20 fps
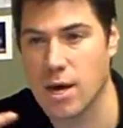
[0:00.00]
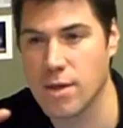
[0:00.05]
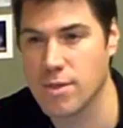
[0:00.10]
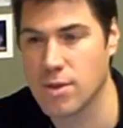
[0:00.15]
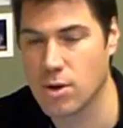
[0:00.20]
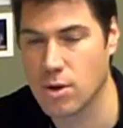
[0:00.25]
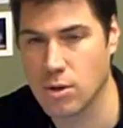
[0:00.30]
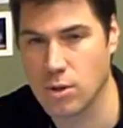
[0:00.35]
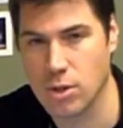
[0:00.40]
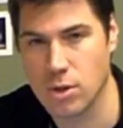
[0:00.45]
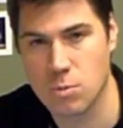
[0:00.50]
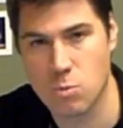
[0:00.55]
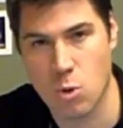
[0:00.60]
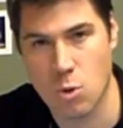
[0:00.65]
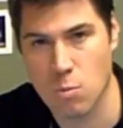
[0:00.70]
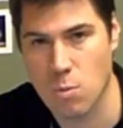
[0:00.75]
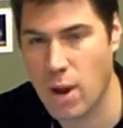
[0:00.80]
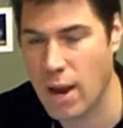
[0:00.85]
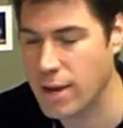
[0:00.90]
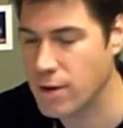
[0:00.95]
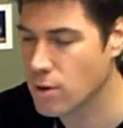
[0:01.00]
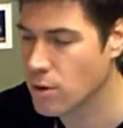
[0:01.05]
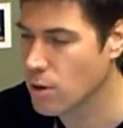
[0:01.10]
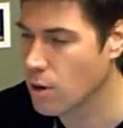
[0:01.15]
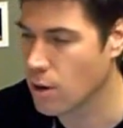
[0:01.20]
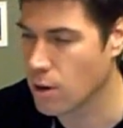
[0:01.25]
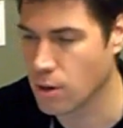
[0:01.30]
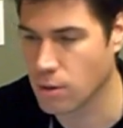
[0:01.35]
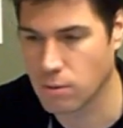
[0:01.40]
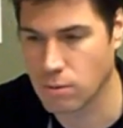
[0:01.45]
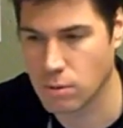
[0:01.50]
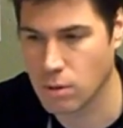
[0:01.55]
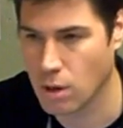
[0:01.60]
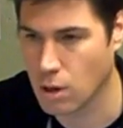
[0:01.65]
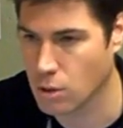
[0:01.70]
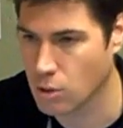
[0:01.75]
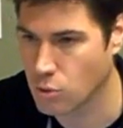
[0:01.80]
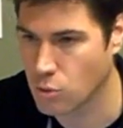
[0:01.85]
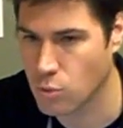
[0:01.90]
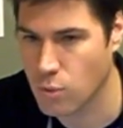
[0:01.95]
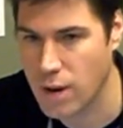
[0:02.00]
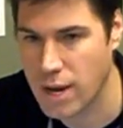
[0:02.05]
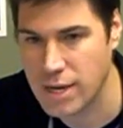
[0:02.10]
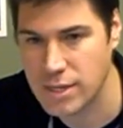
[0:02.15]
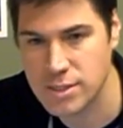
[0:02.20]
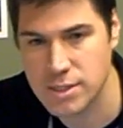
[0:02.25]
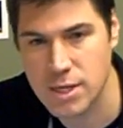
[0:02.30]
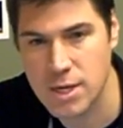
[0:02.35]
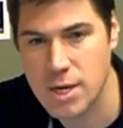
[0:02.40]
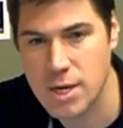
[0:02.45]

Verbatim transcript: that are a little more minor are, are great.